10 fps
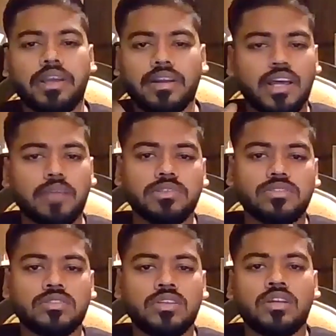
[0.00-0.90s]
it happen
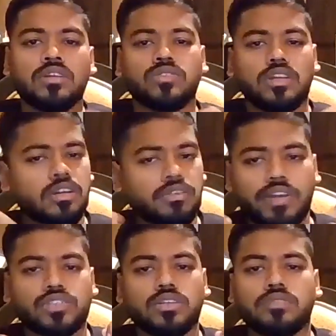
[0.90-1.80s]
in a
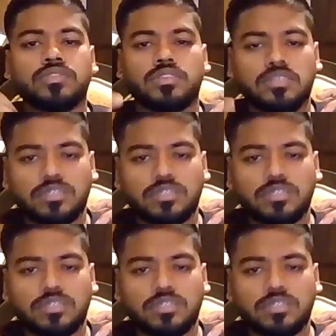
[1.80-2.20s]
fraction of a just